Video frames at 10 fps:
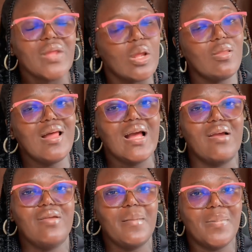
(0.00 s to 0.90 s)
another
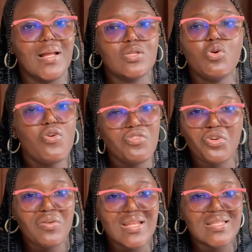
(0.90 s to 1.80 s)
career path, go
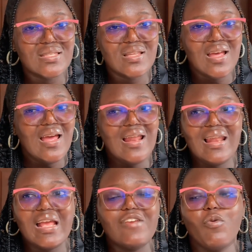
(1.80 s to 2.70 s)
for it.
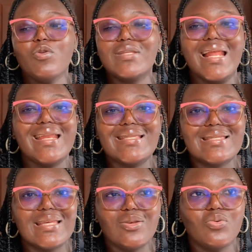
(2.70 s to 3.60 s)
Like if you want to learn a
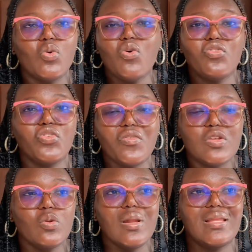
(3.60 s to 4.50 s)
skill, go for
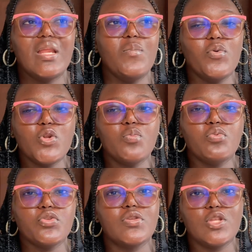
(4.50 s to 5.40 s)
it. Don't let anybody
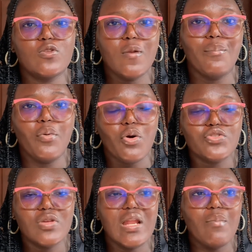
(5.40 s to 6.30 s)
put you into a
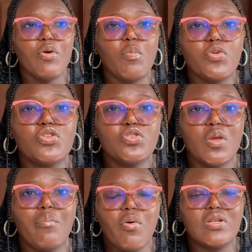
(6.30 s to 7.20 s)
box. Don't let anybody put you
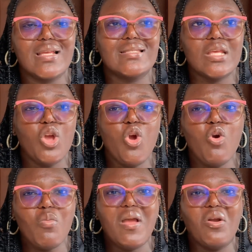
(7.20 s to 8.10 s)
into a box and say,
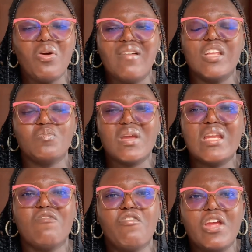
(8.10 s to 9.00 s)
oh my God, after
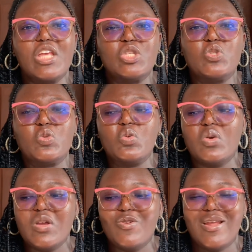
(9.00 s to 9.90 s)
spending 4 years in
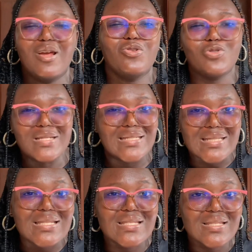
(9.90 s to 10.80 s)
school, you're now doing
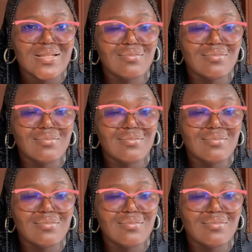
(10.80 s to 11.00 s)
this.